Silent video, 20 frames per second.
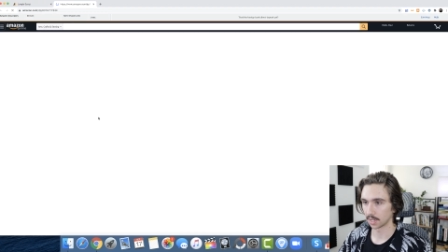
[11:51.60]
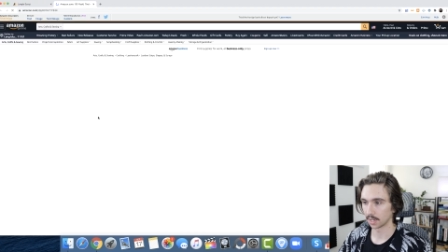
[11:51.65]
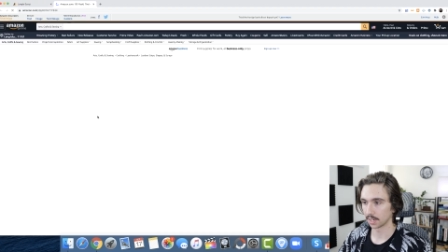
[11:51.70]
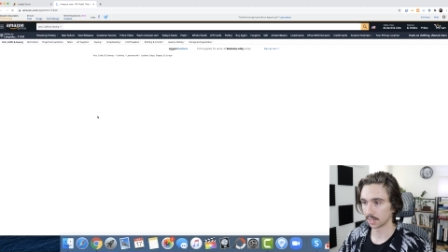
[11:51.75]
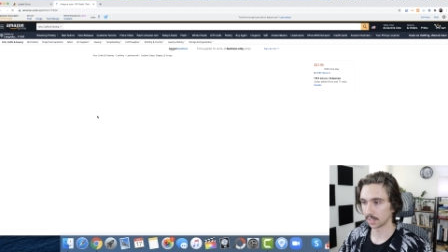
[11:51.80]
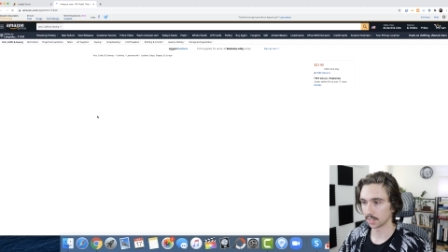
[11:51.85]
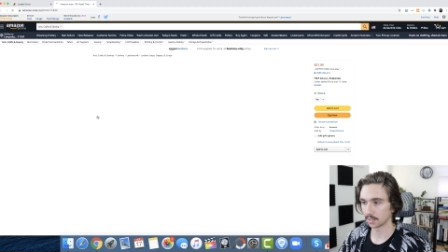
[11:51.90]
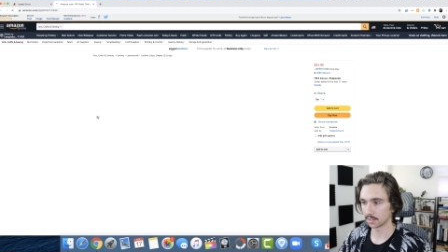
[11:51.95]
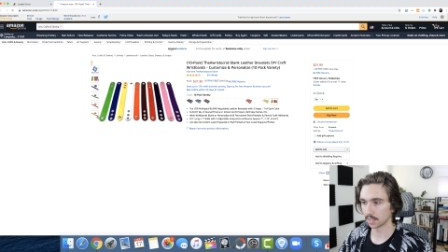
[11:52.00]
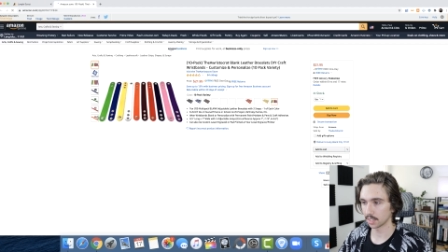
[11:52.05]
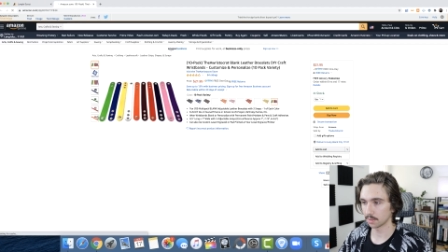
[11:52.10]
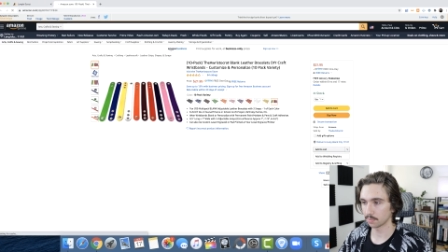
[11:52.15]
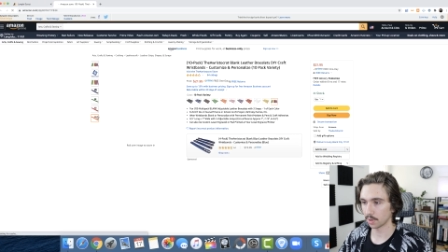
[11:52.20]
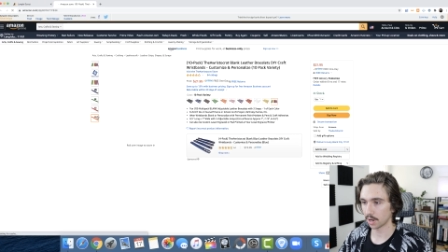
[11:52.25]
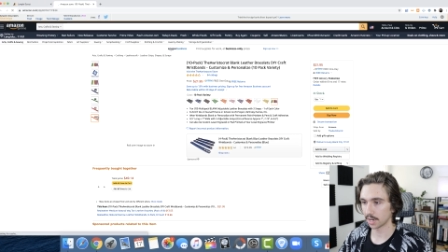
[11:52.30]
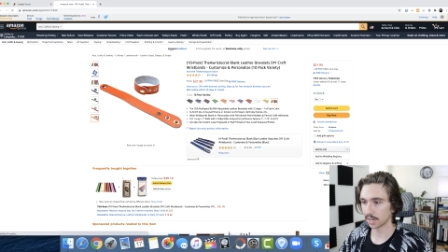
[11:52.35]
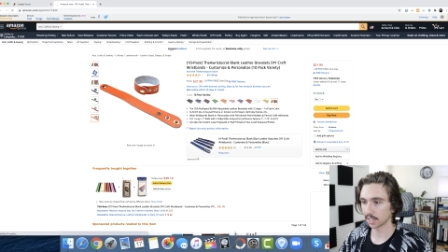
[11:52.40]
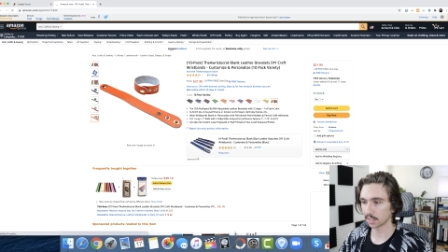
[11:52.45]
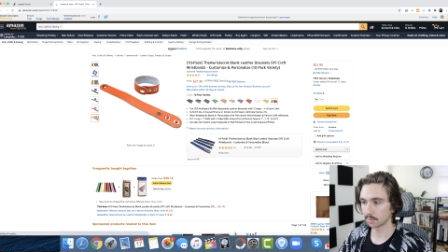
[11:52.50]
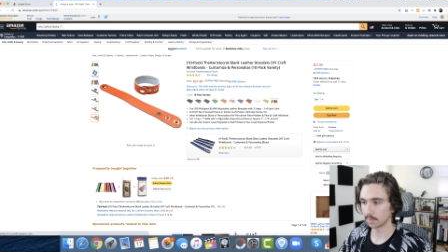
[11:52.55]
because this
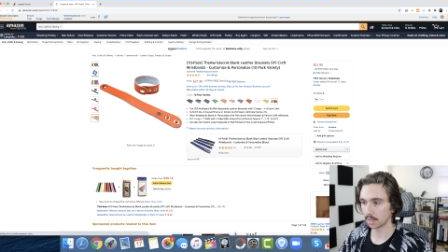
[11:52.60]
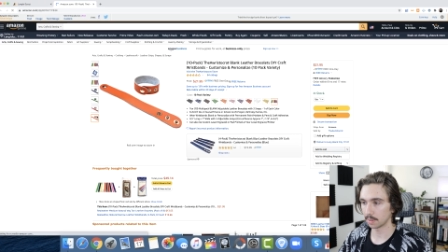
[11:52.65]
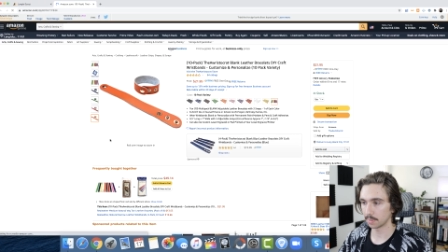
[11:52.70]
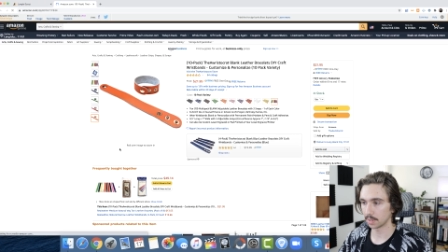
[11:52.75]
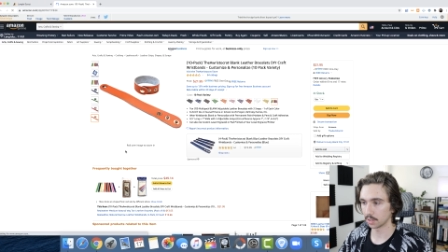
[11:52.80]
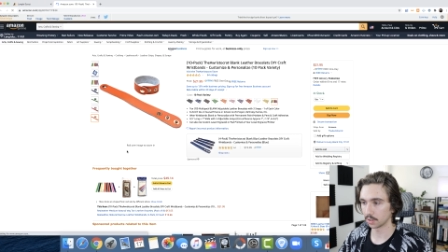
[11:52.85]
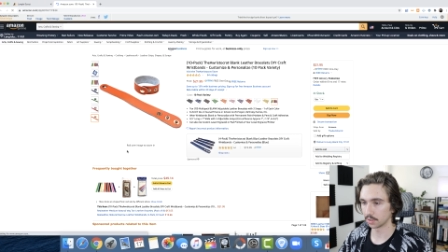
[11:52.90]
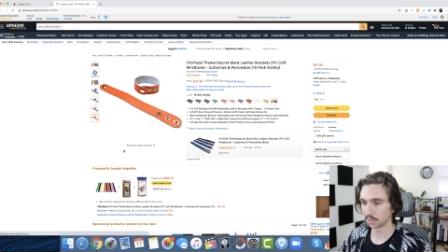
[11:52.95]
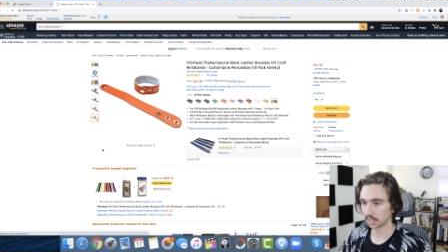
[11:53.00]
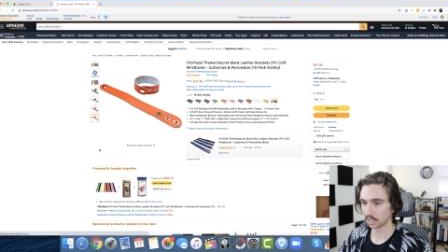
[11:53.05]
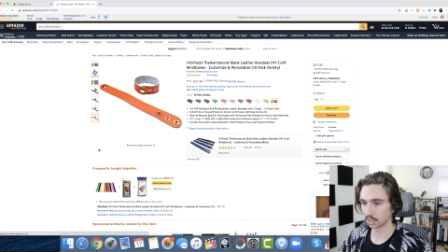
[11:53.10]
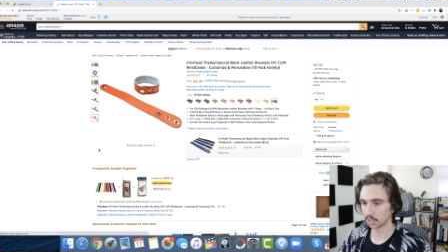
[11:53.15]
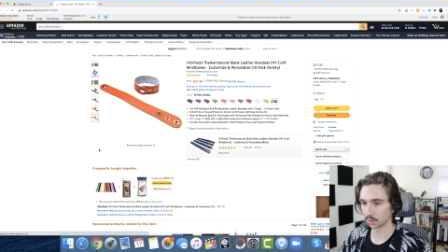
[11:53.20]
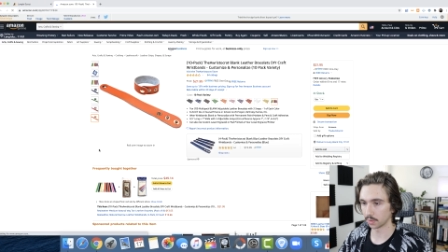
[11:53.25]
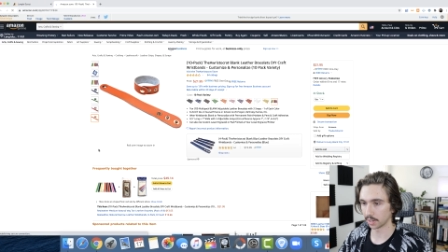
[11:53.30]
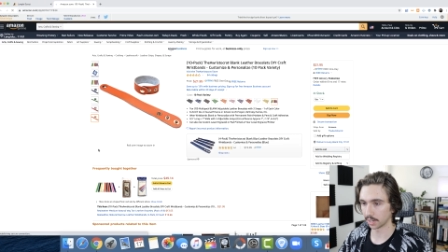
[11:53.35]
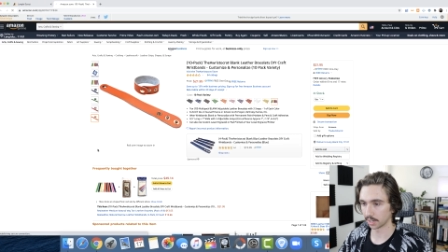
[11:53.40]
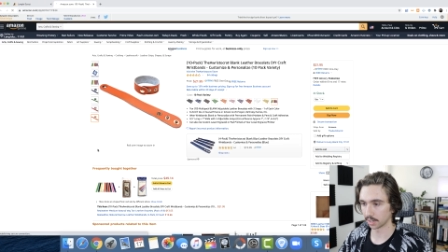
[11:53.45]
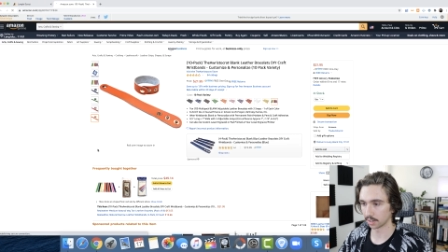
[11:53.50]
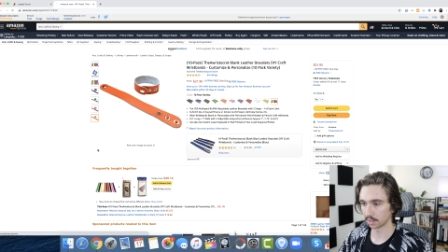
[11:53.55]
product may be only
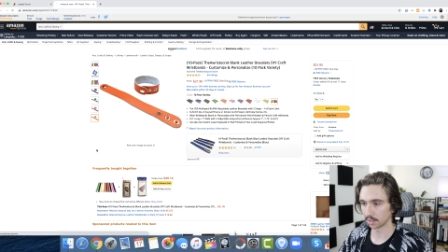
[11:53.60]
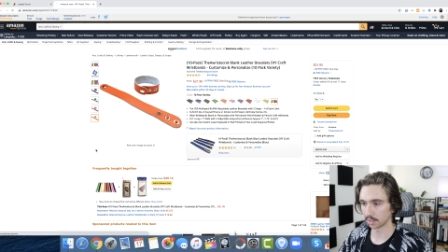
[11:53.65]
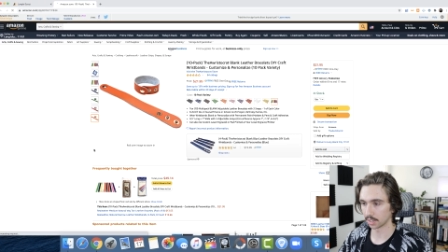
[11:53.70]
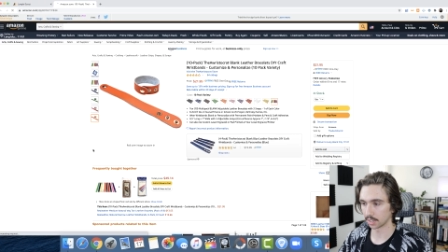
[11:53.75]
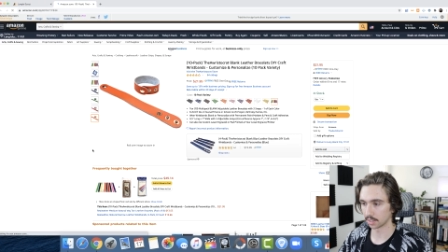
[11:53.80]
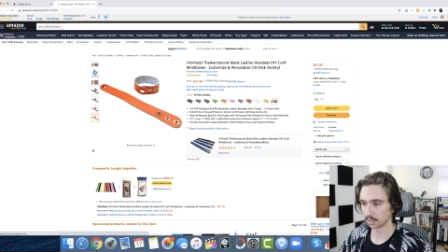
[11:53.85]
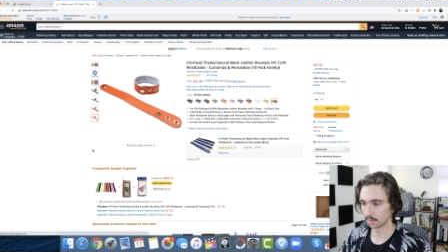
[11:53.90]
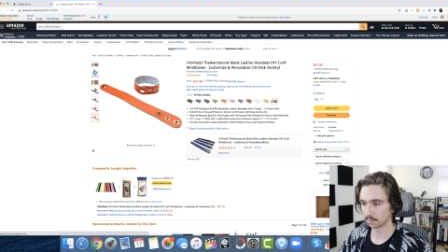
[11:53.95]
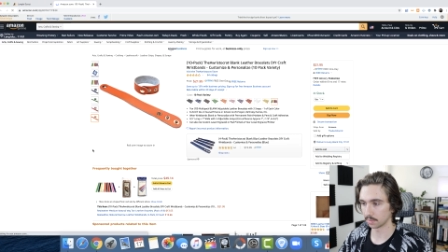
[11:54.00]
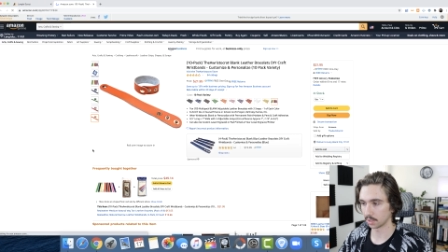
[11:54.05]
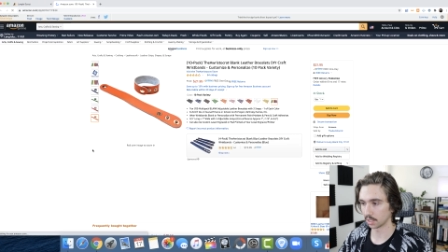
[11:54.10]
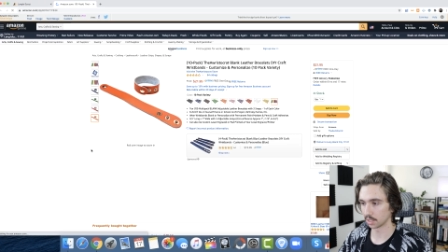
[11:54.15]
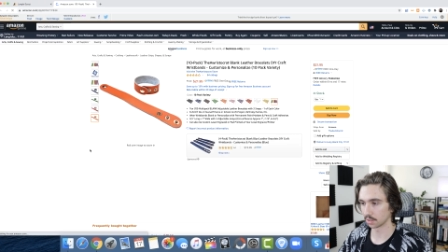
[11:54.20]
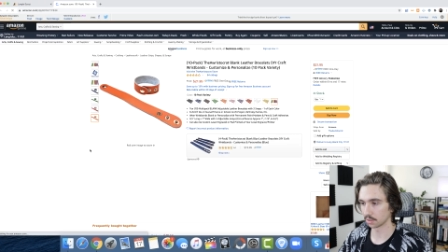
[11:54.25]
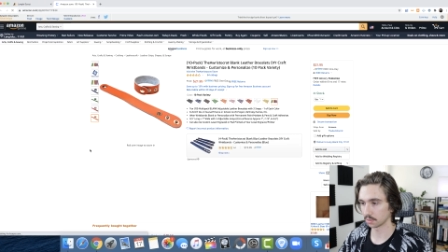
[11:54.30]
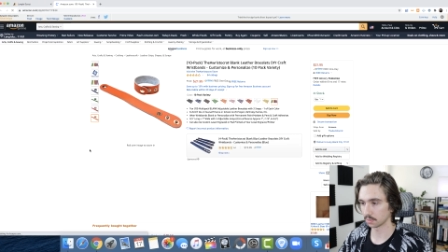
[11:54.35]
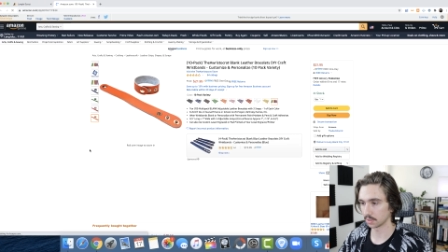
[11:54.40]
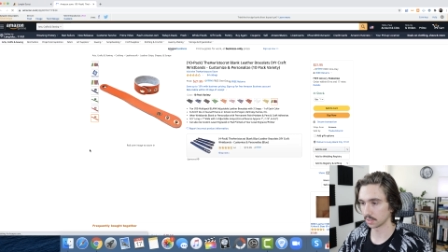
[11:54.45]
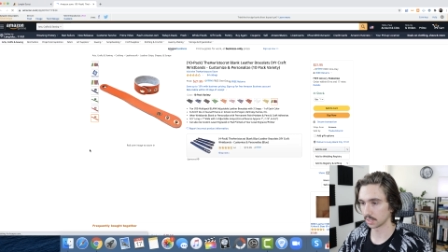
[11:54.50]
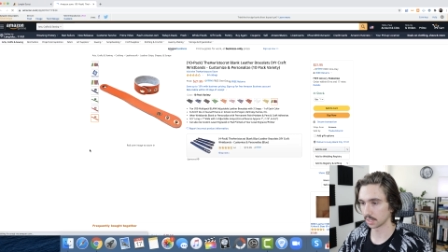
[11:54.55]
doing um, you know
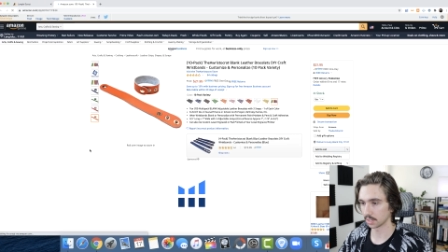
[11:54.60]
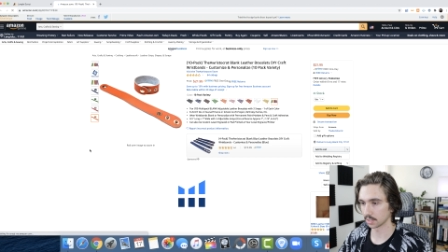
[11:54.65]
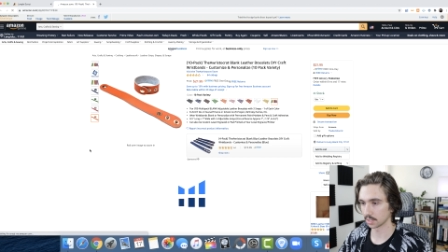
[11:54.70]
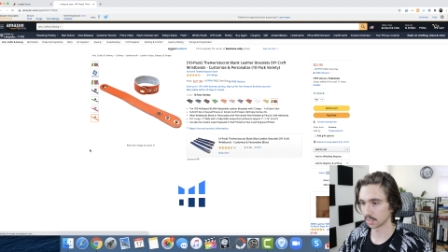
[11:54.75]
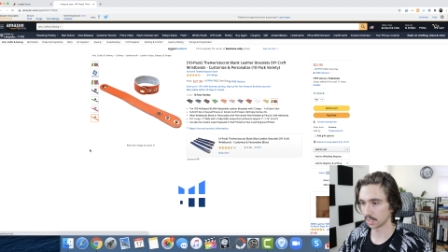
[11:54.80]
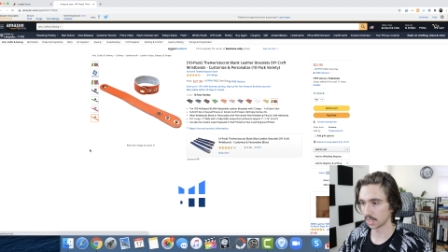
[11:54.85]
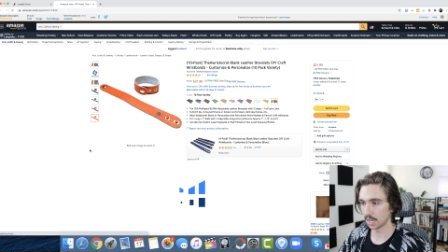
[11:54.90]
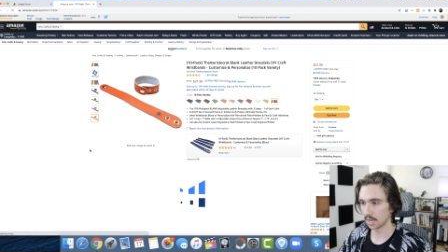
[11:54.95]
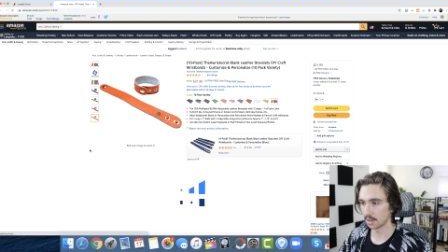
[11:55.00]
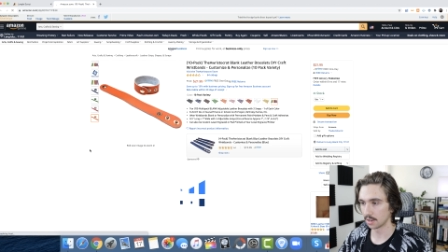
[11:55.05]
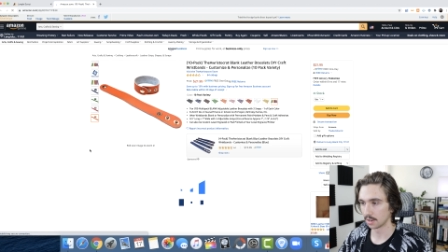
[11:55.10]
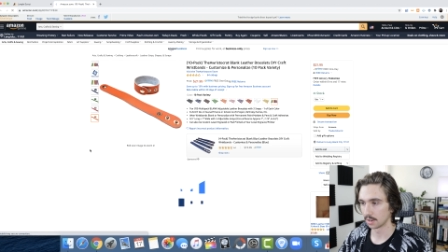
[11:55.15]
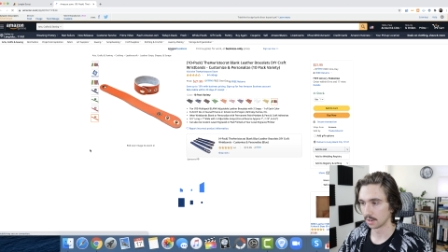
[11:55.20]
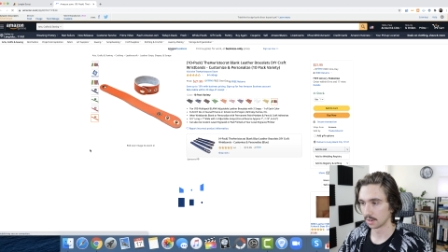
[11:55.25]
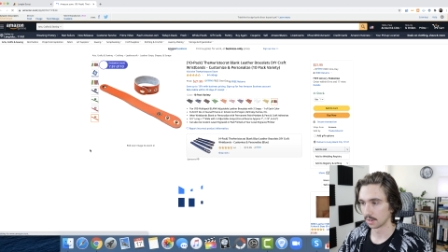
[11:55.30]
three sales a day.